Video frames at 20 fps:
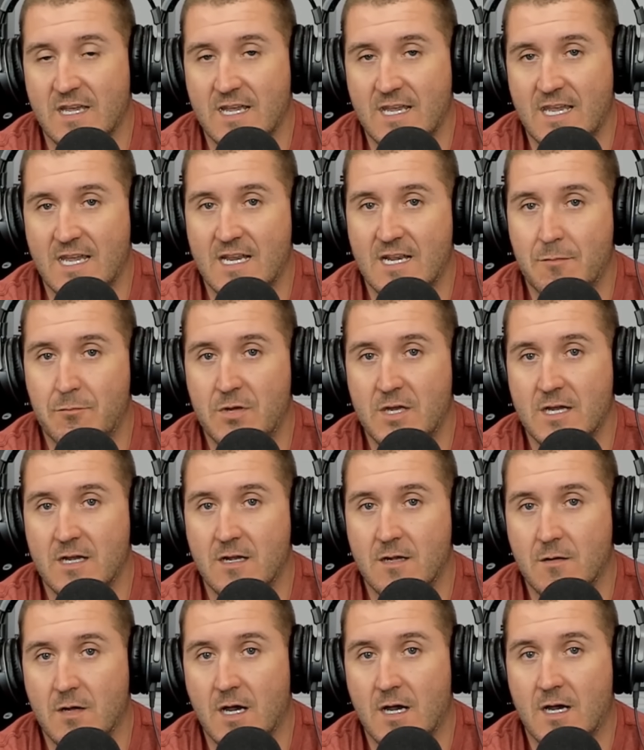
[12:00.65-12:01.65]
like in a
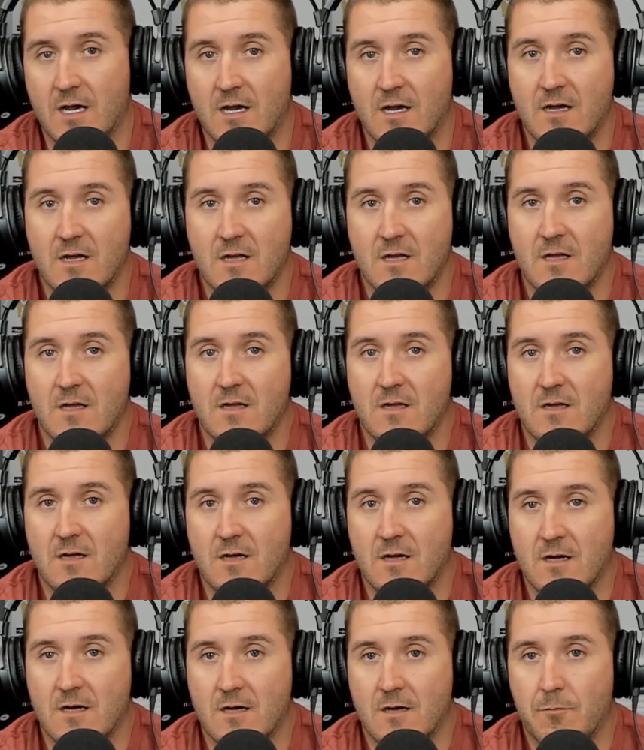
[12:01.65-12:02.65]
big uh,
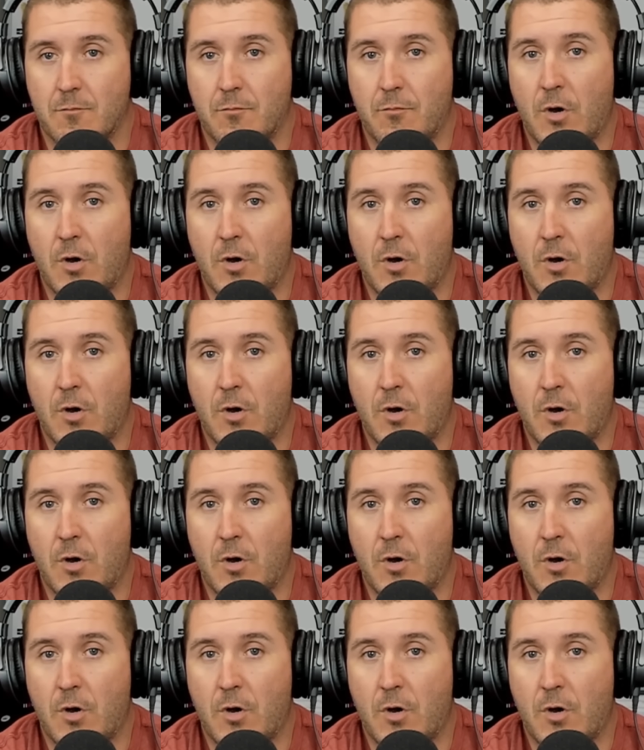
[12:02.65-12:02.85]
um,